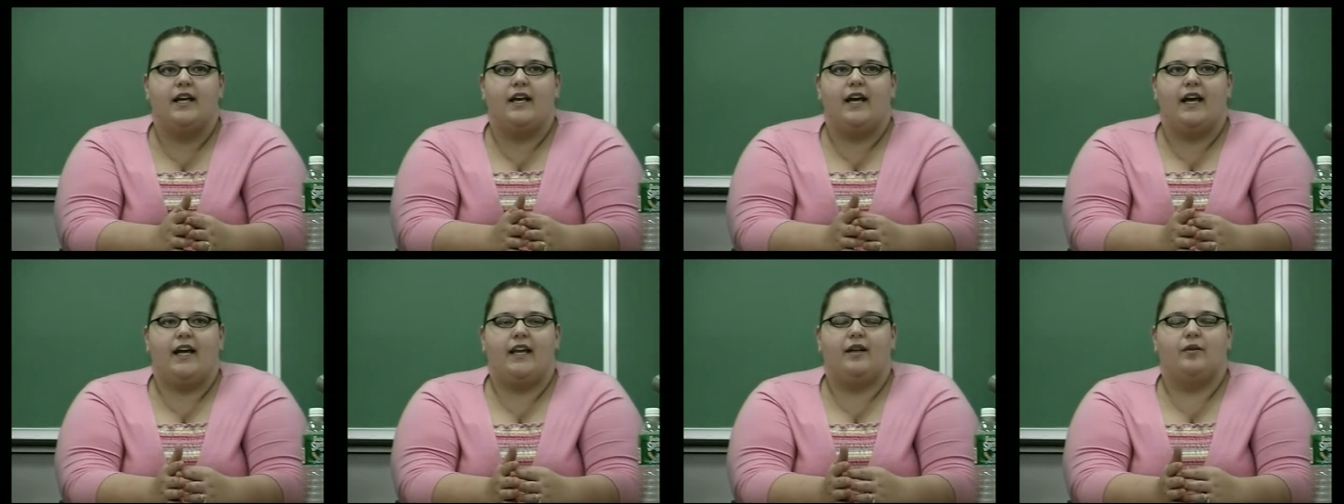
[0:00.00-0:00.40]

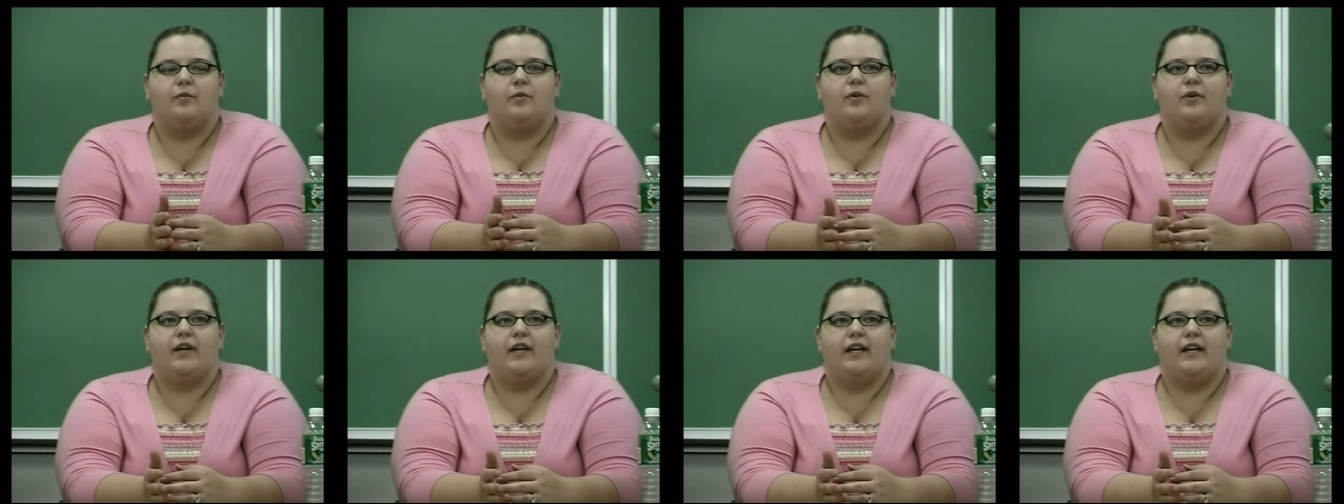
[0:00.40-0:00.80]
And it
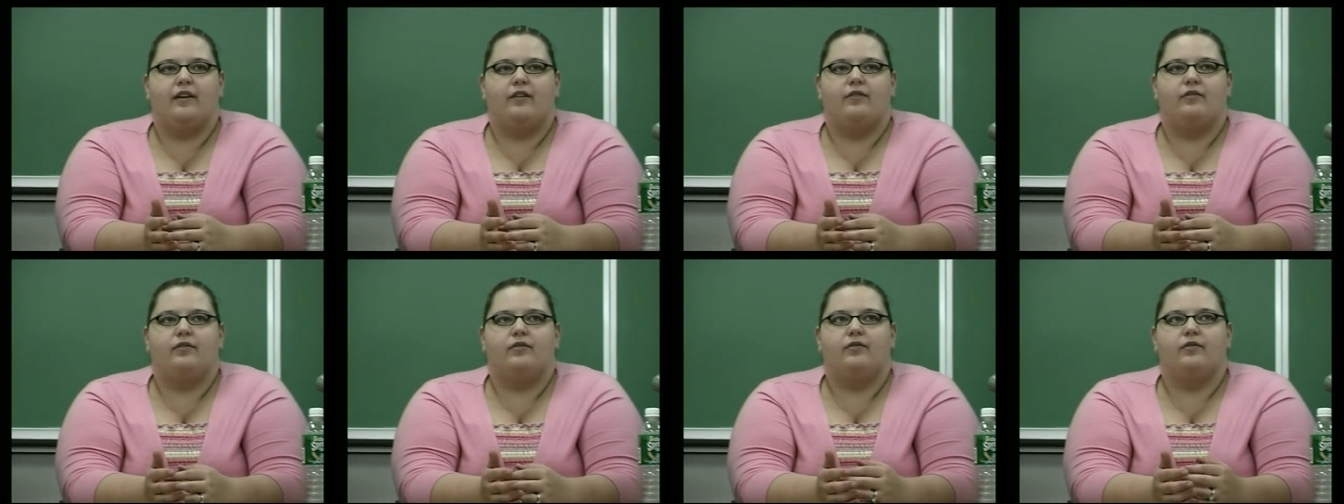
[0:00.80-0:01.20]
will give
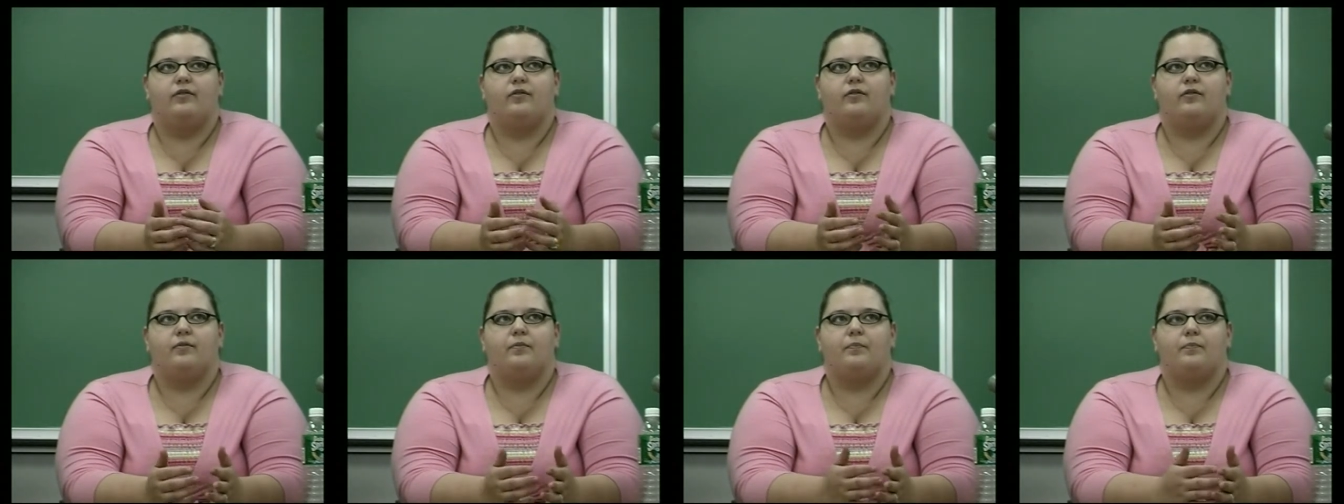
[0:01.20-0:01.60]

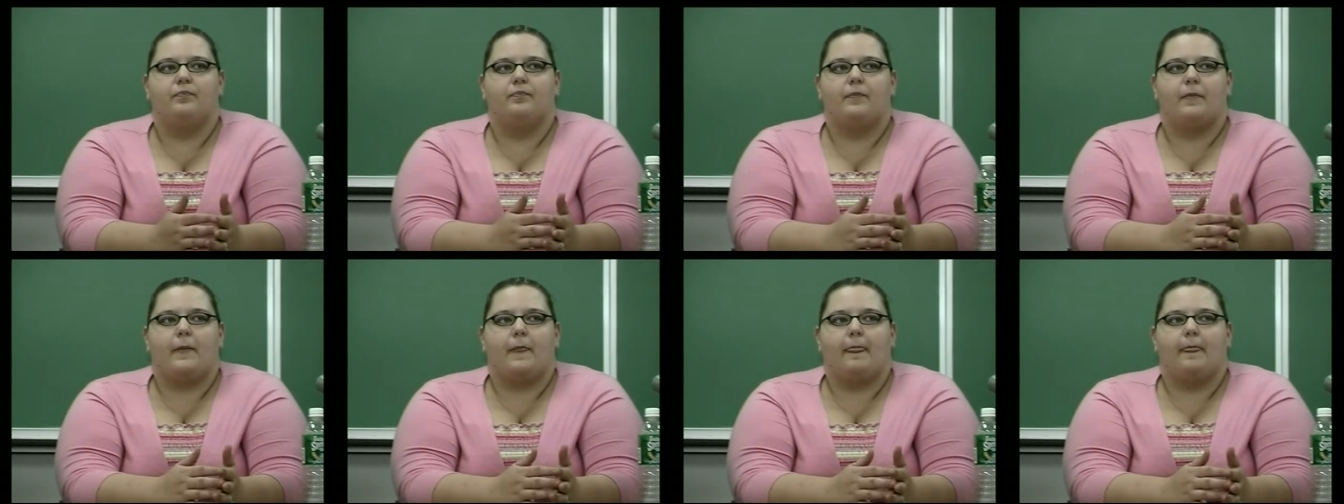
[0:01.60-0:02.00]

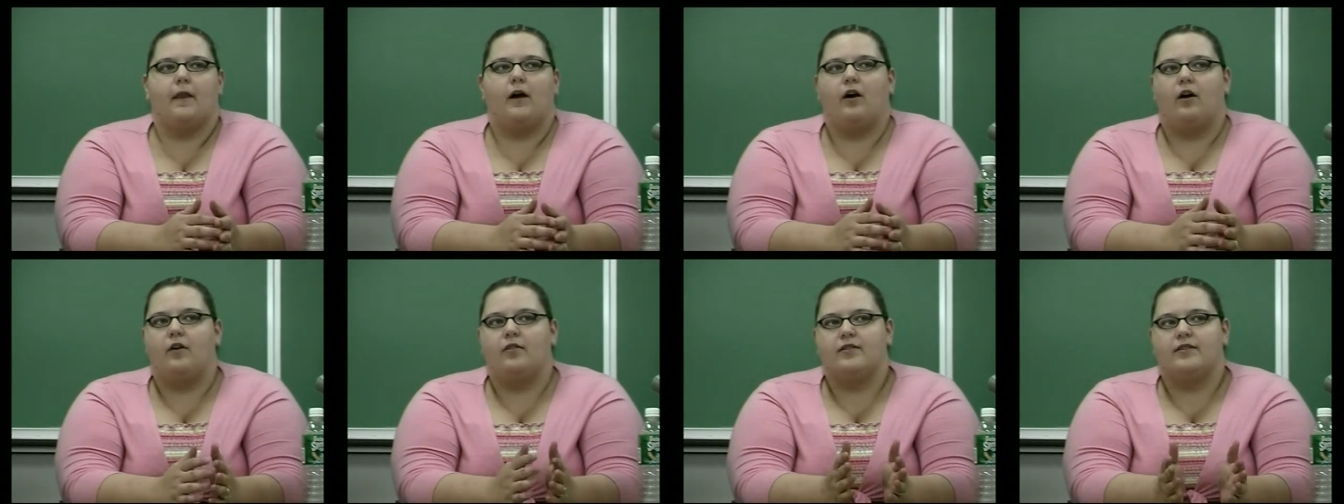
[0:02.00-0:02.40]

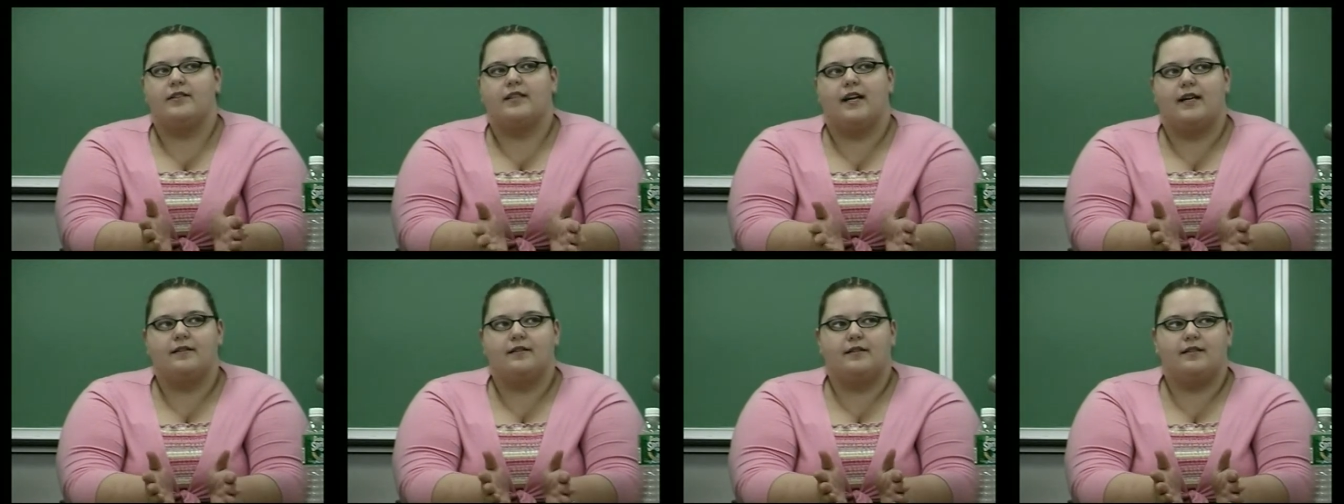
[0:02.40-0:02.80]
all the
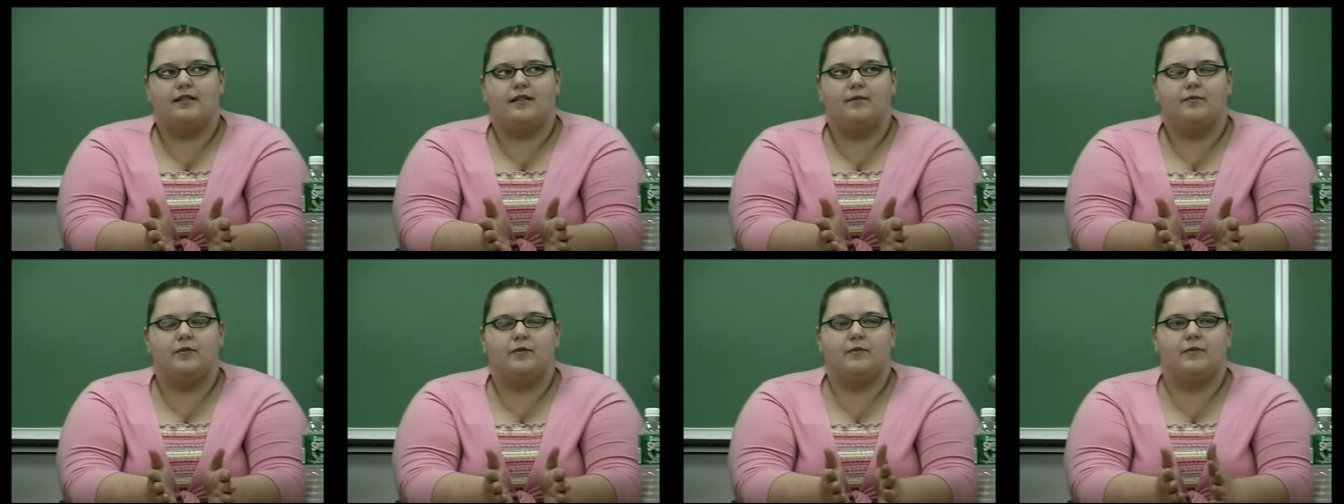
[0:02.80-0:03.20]
signs and
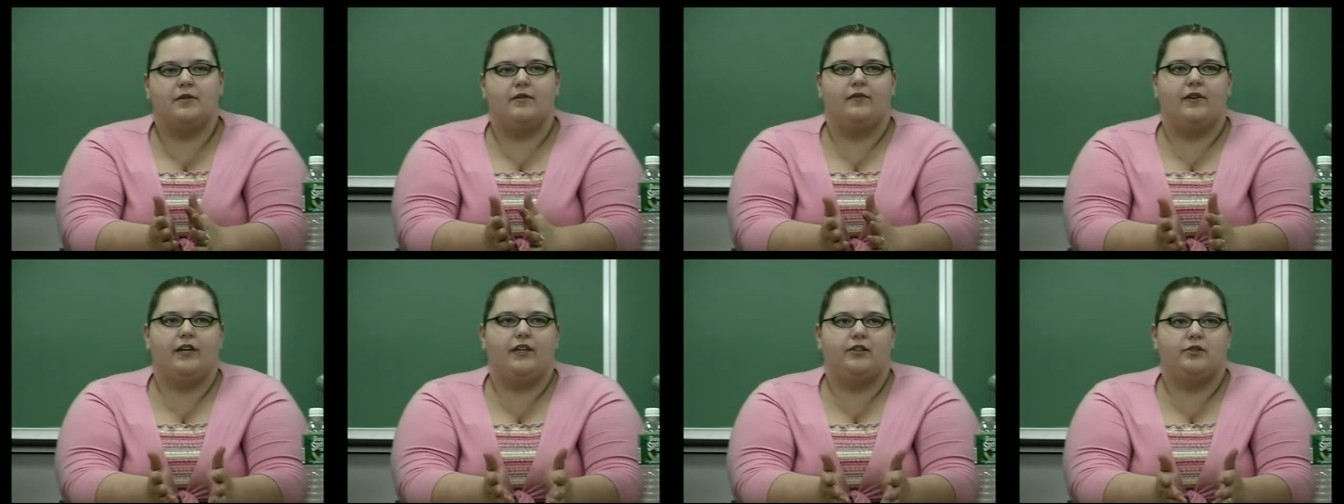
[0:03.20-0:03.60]
symptoms of
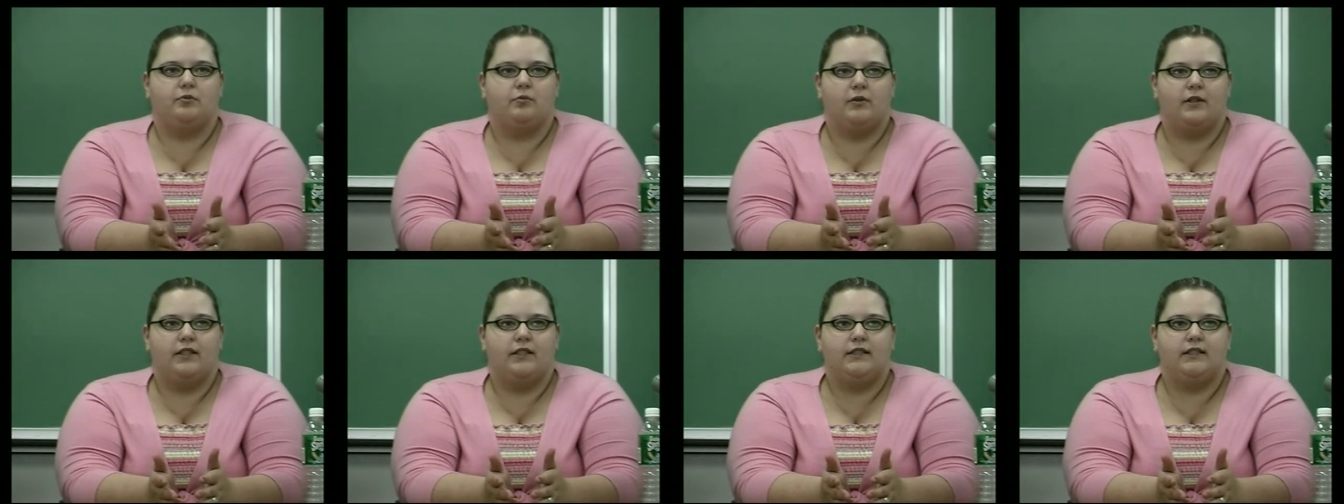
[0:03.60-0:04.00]
each
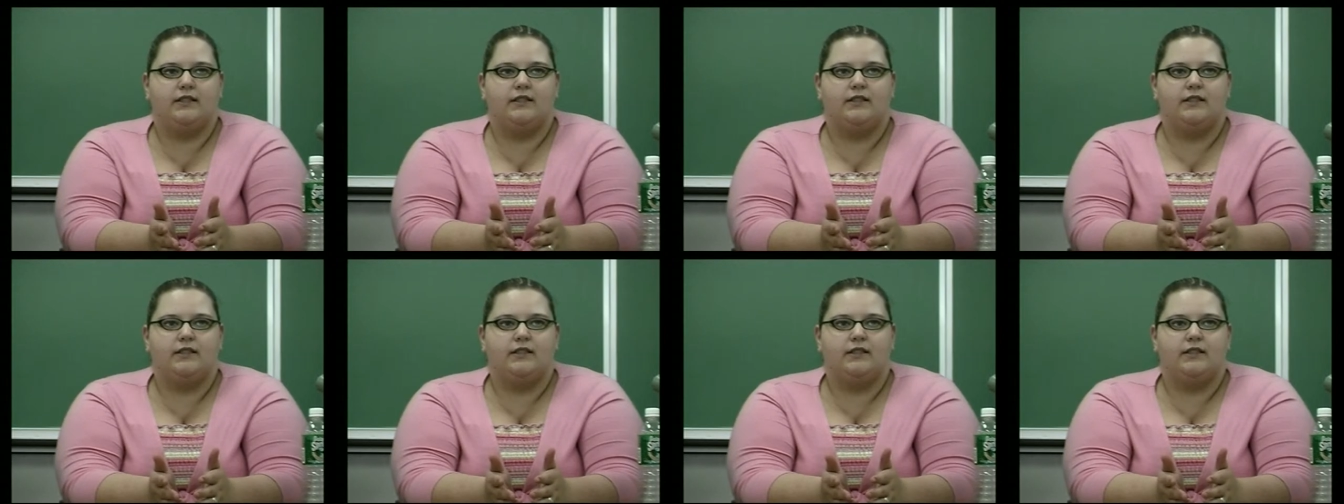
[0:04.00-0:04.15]
one.